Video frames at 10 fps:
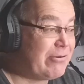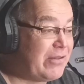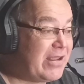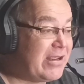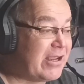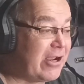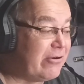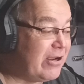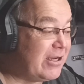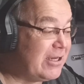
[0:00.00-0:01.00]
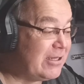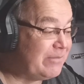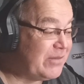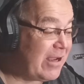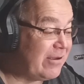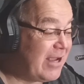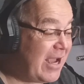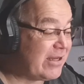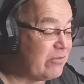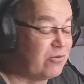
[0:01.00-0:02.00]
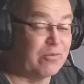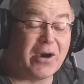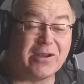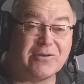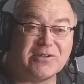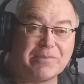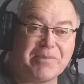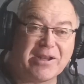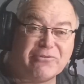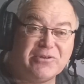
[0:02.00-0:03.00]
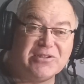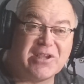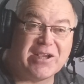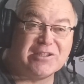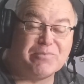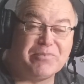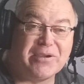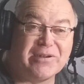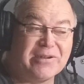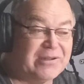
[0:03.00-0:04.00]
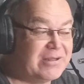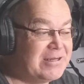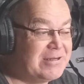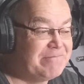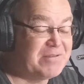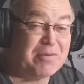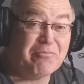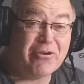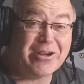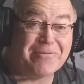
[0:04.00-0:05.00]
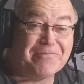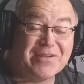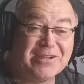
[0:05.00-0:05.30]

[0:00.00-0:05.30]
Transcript: Anyway, there you go. Adding more Pylontech batteries has been, it's been brilliant.